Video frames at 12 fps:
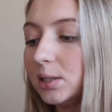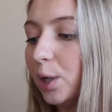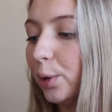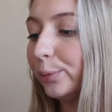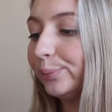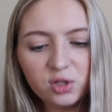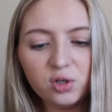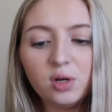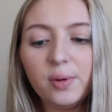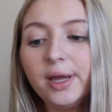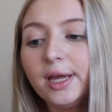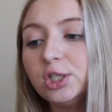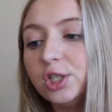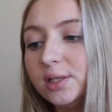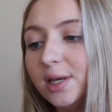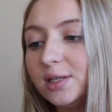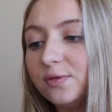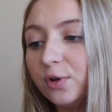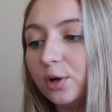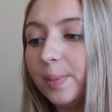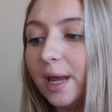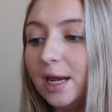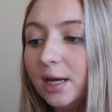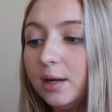So anyway, it just says for
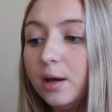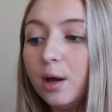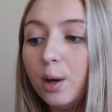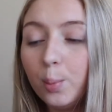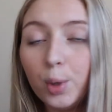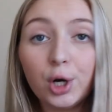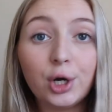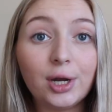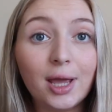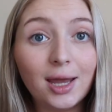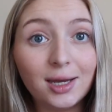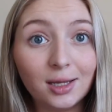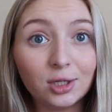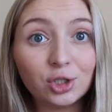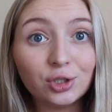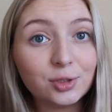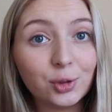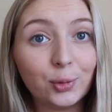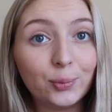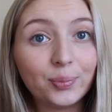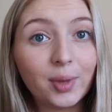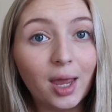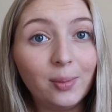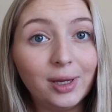pain, burn, and itch. So
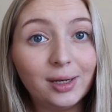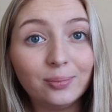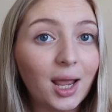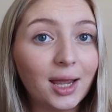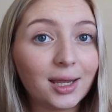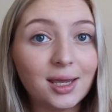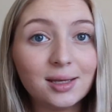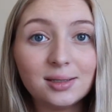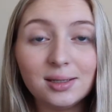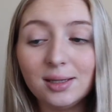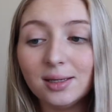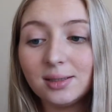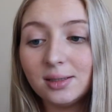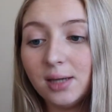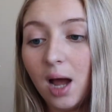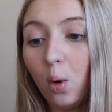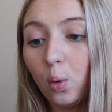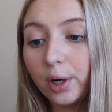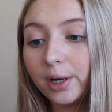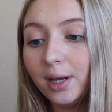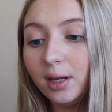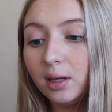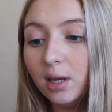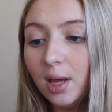I mean, I can't see this not
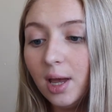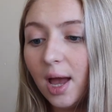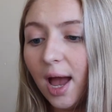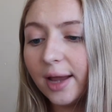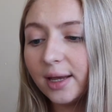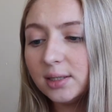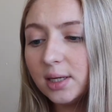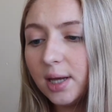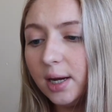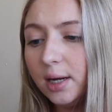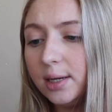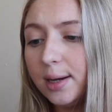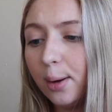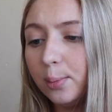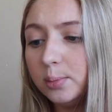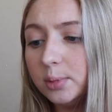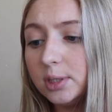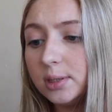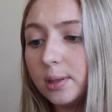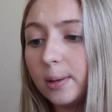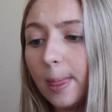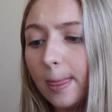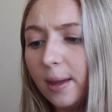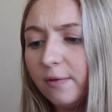working. I guess it kind of numbs
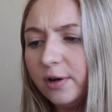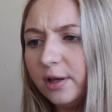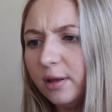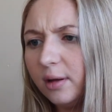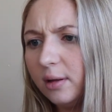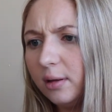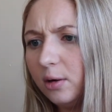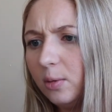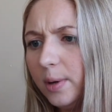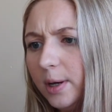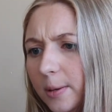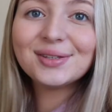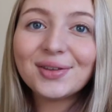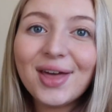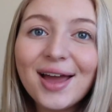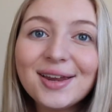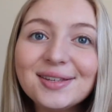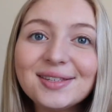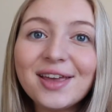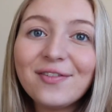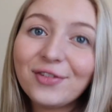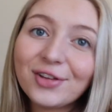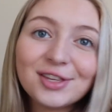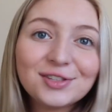everything a little bit. So that is it
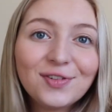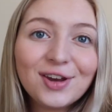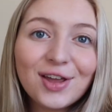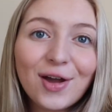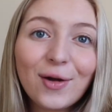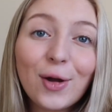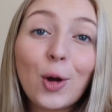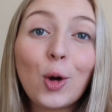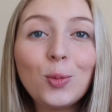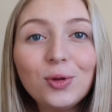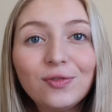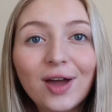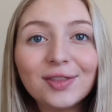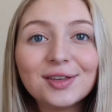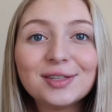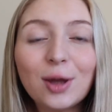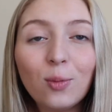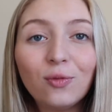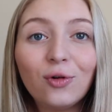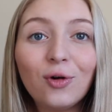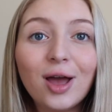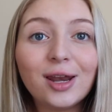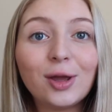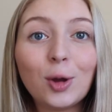for this video. I hope you found this helpful,
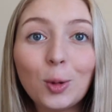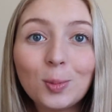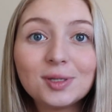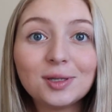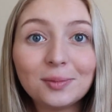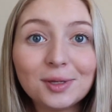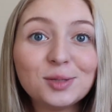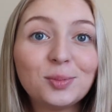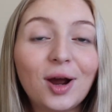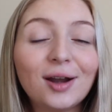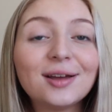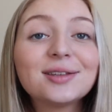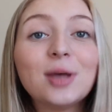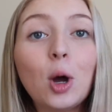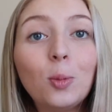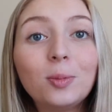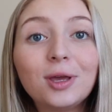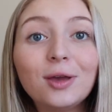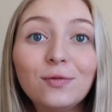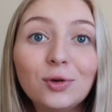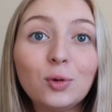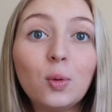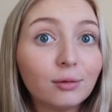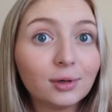and I hope some of these products help give
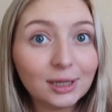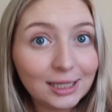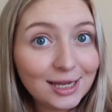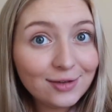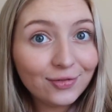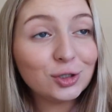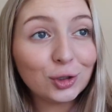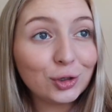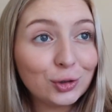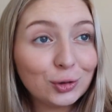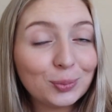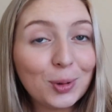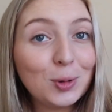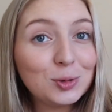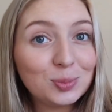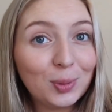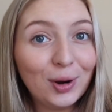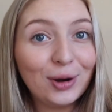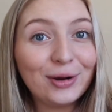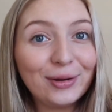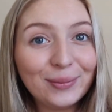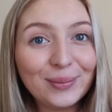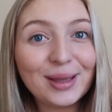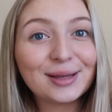you relief during your
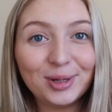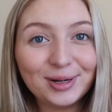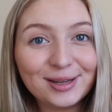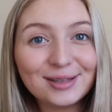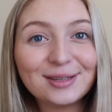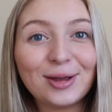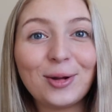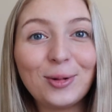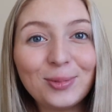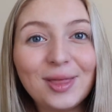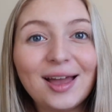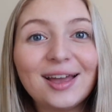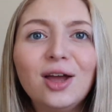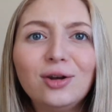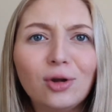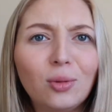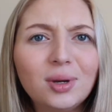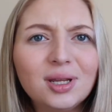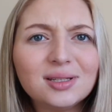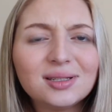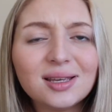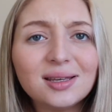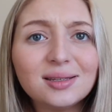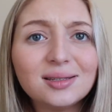postpartum experience. I hope that nobody's
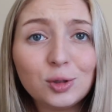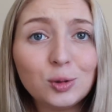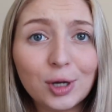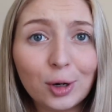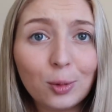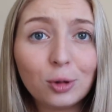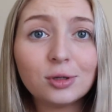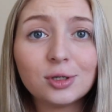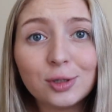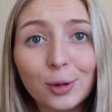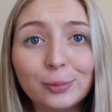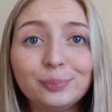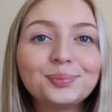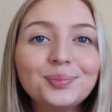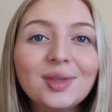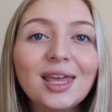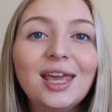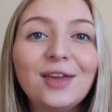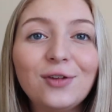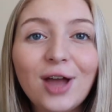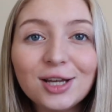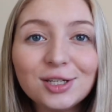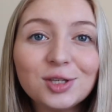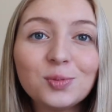is too terrible. So if you
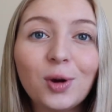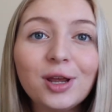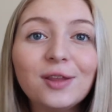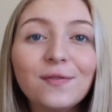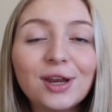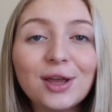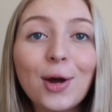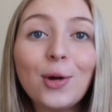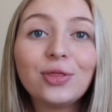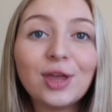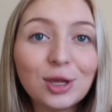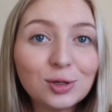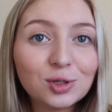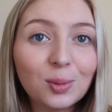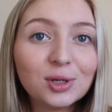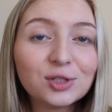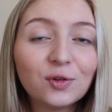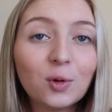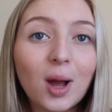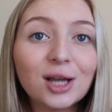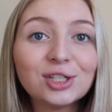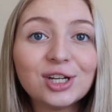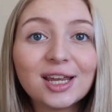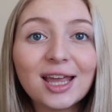got to this point in the video, thank you so much for
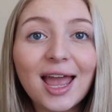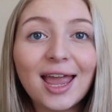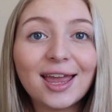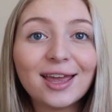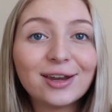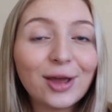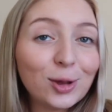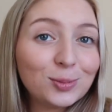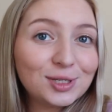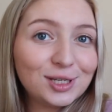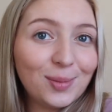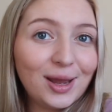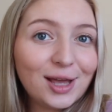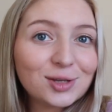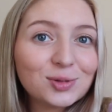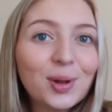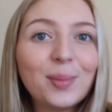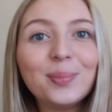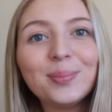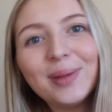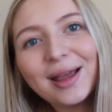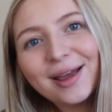watching, and I hope to see you in my next one. Bye